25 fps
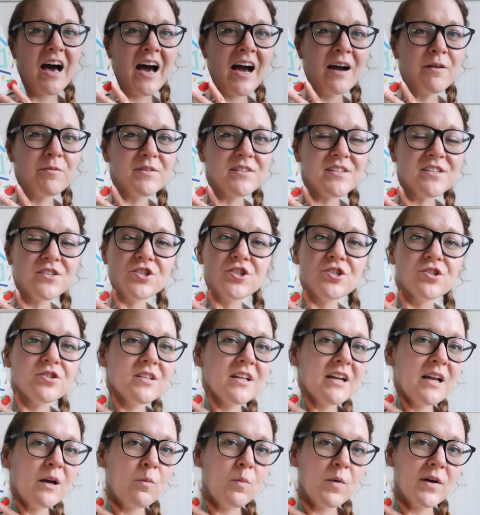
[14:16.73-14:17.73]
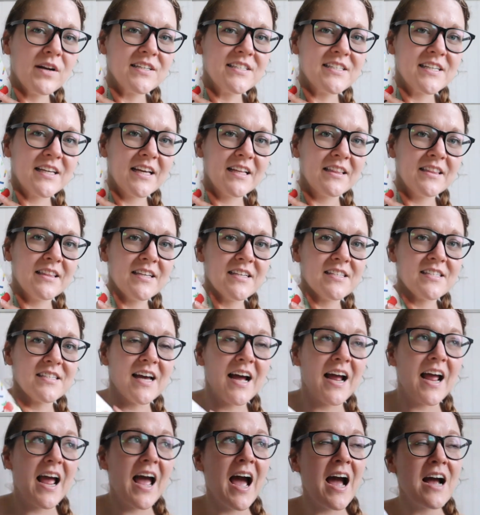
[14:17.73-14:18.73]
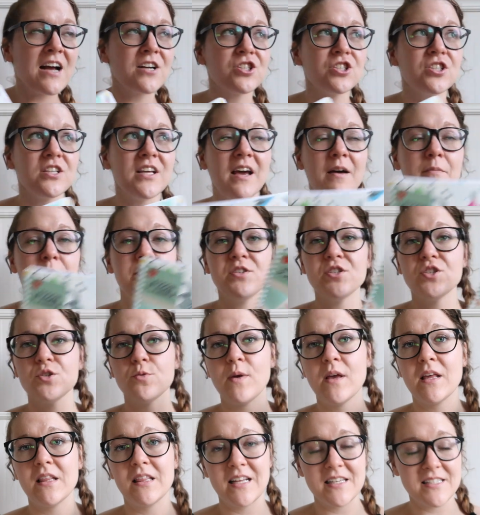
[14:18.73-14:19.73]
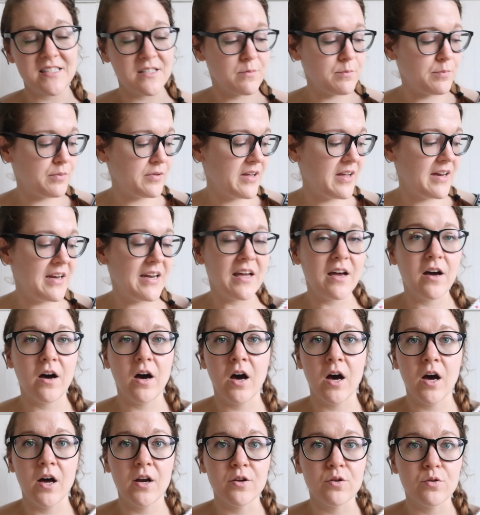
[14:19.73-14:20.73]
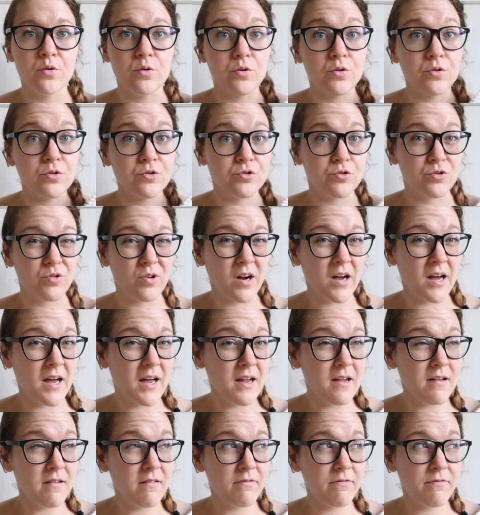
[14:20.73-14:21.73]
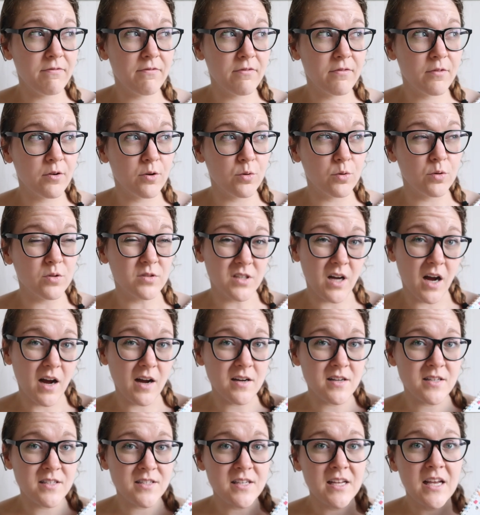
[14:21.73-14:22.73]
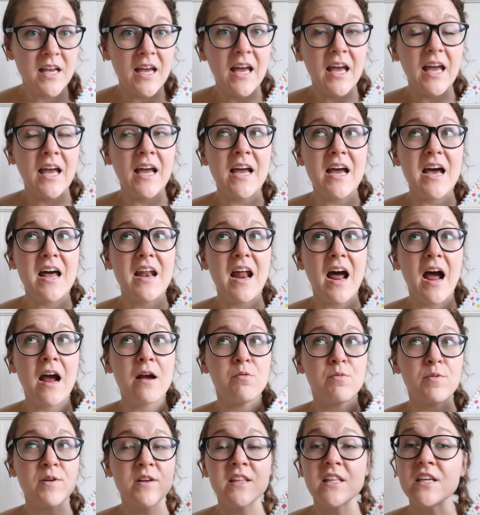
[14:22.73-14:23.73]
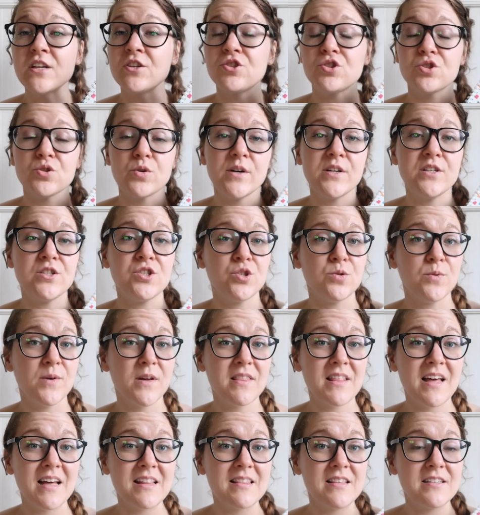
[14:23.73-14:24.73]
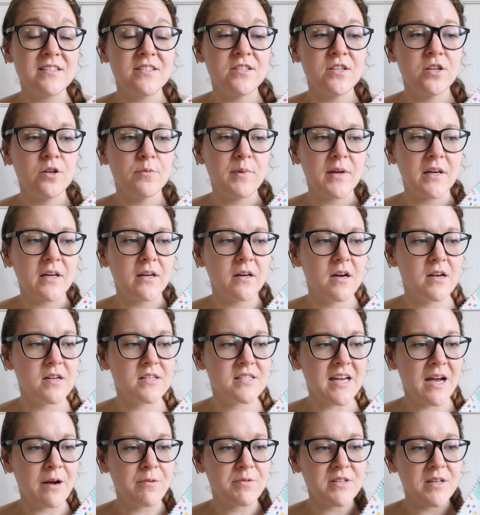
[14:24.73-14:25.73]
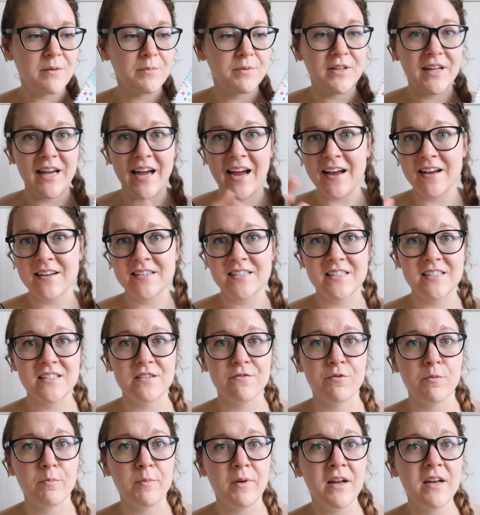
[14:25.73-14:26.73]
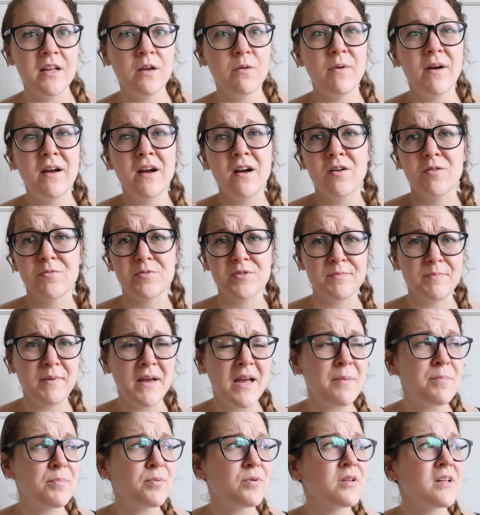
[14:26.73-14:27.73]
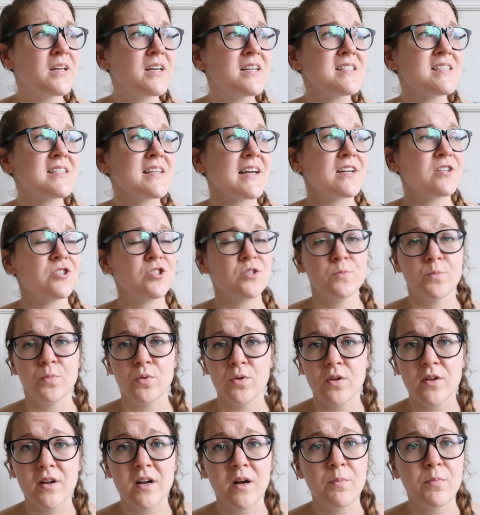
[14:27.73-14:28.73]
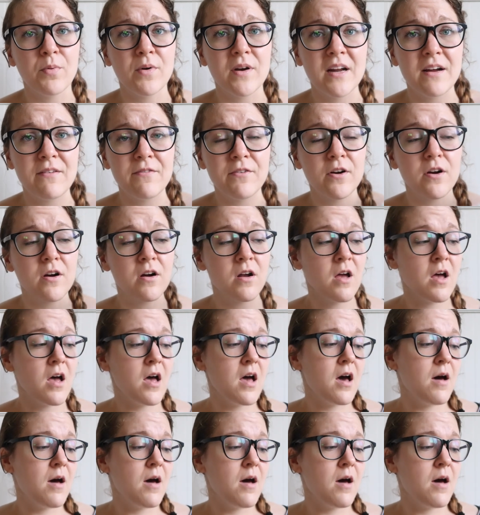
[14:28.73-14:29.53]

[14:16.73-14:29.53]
I wasn't sure that I wanted to get this. I actually have been doing lesson planning on Google Drive, Google Docs, and I really enjoyed doing that this year because I was able to access it from anywhere. It was paperless. I could just pull it up whenever.